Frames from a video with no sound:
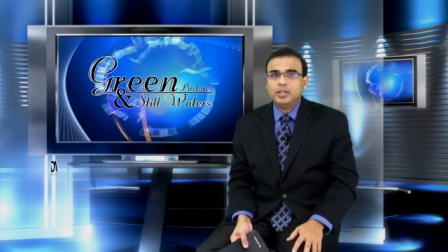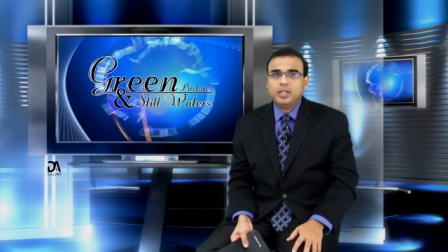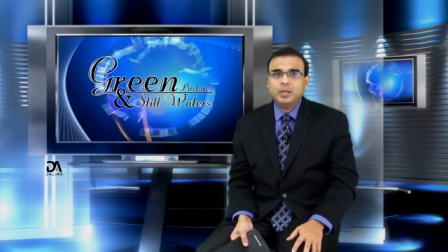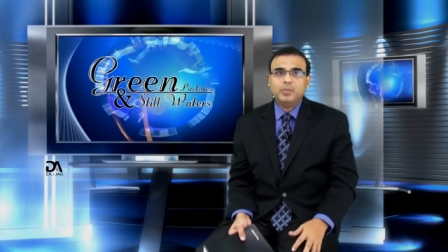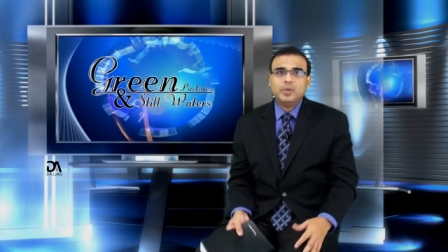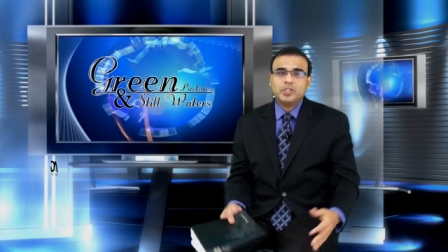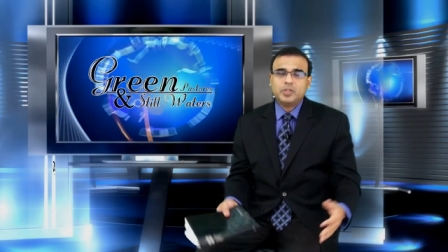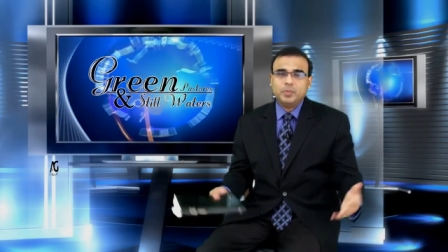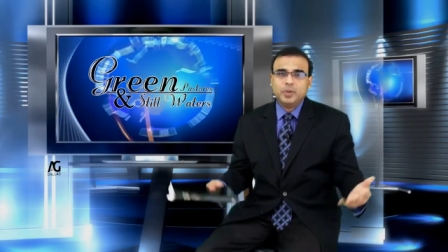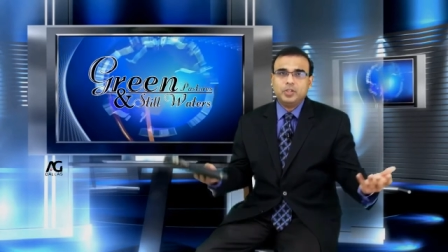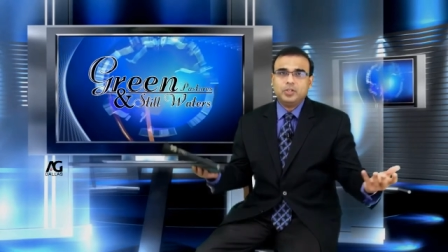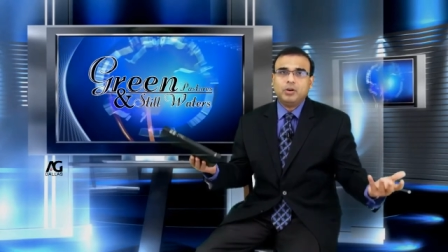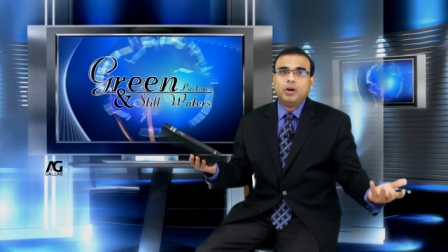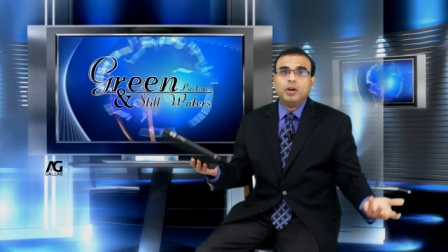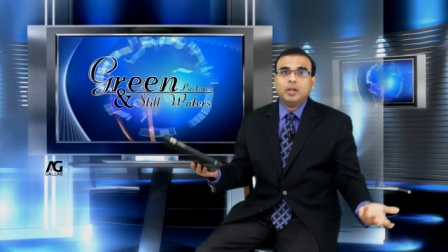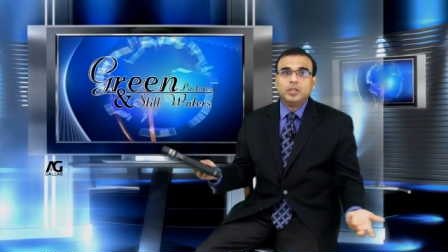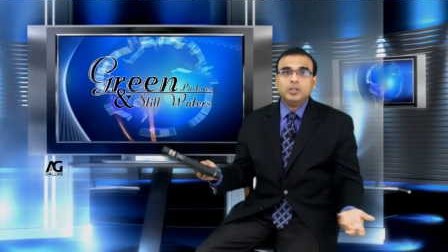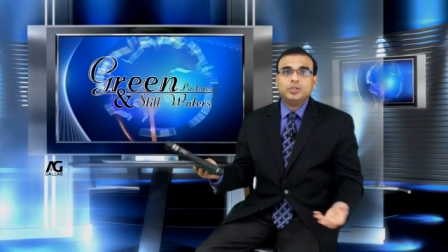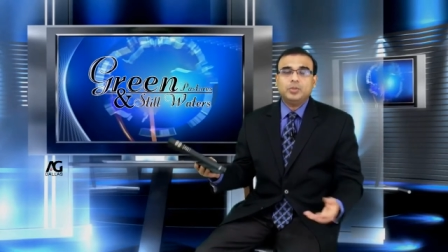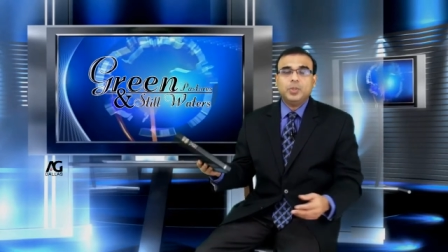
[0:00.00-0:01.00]
They must have been
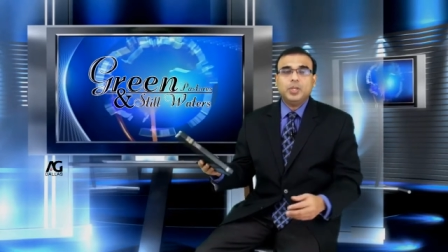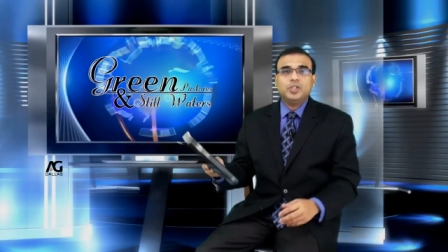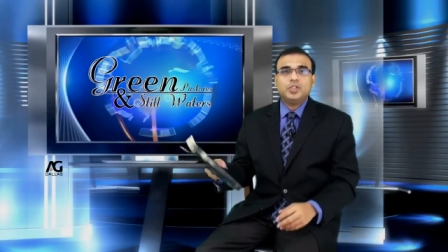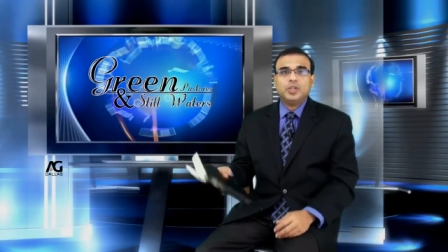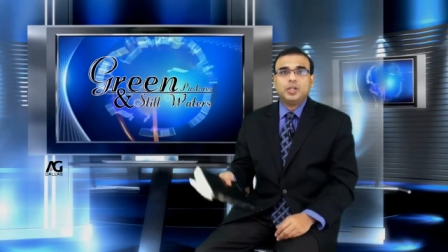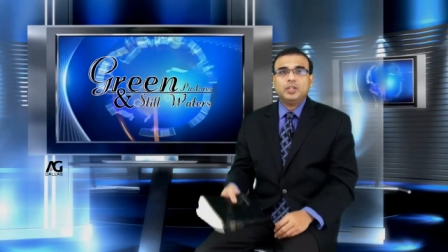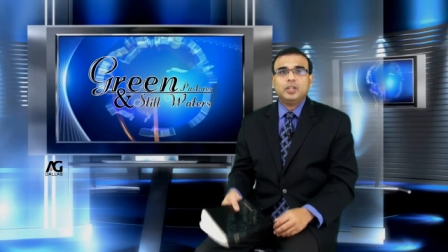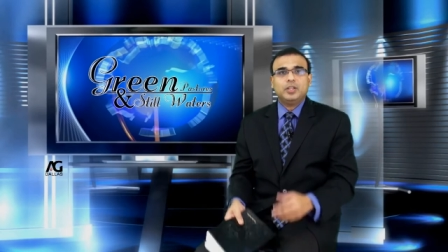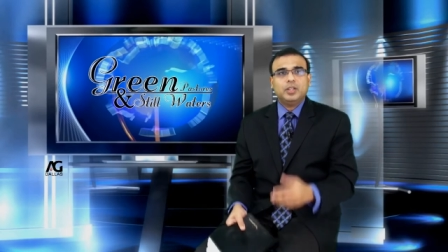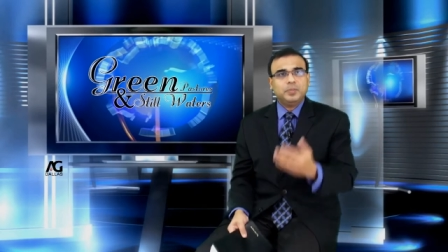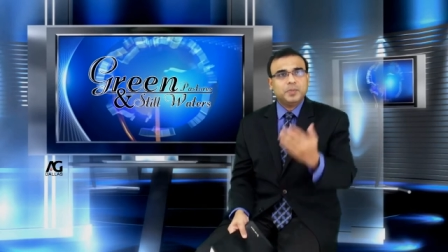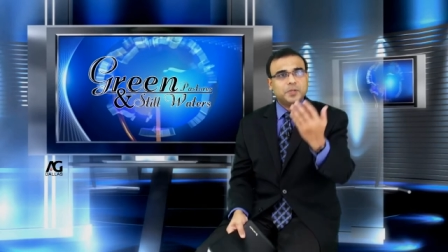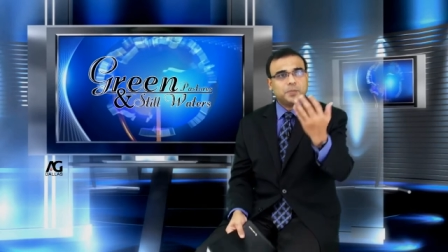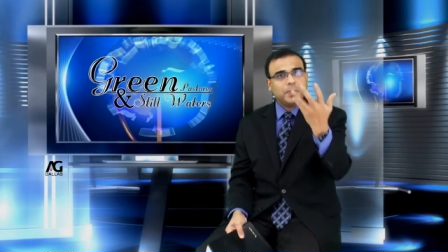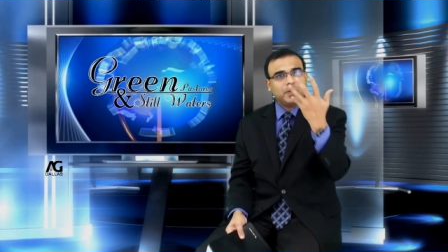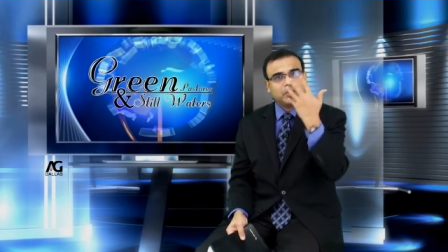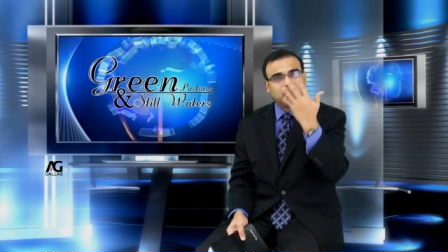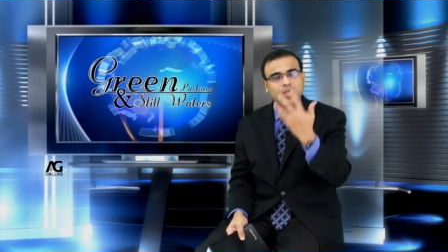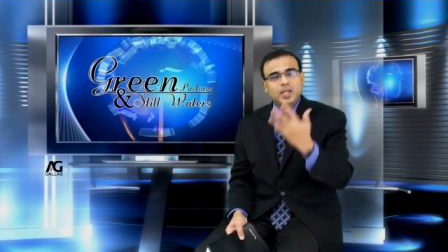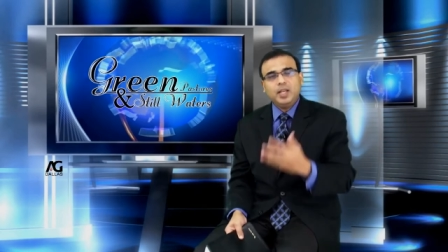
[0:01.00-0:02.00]
talking to each other. They must
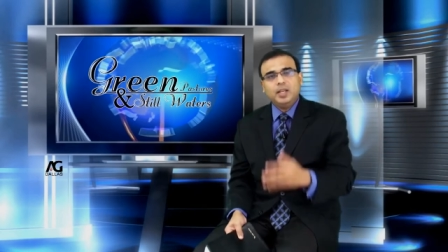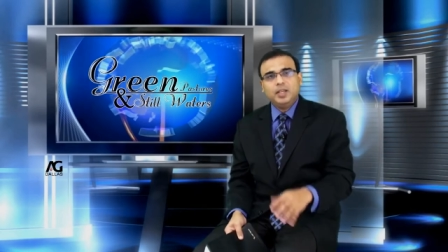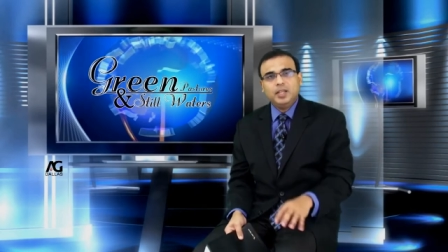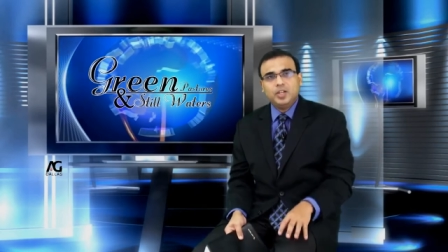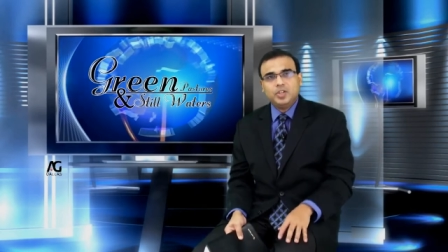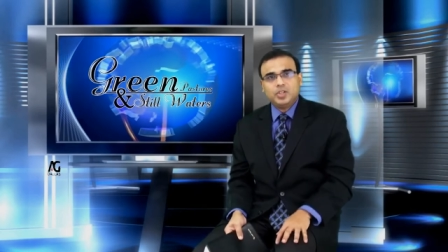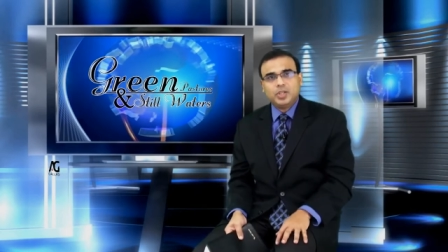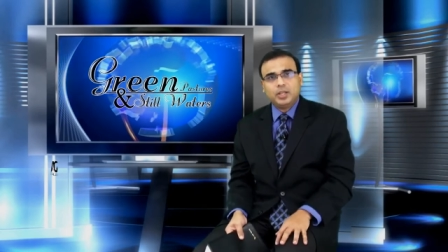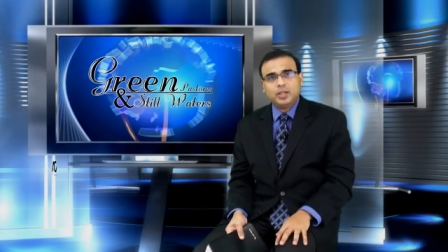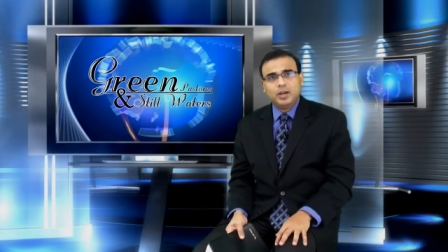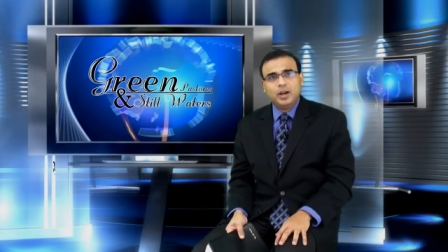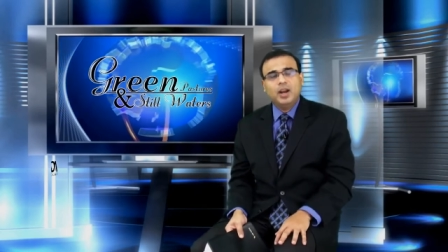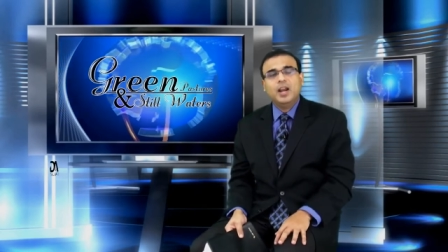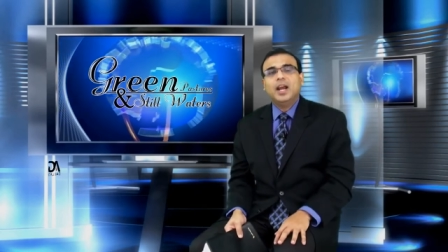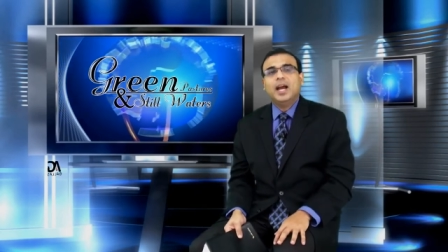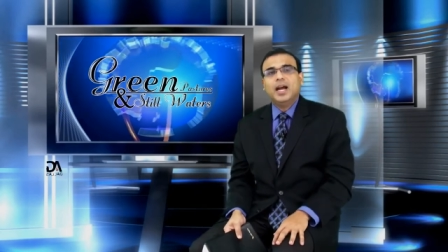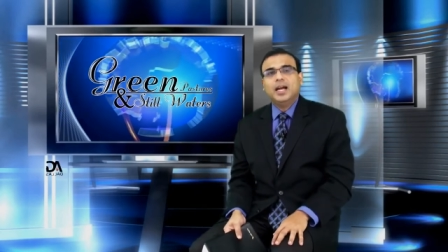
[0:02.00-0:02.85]
have been seeing each other.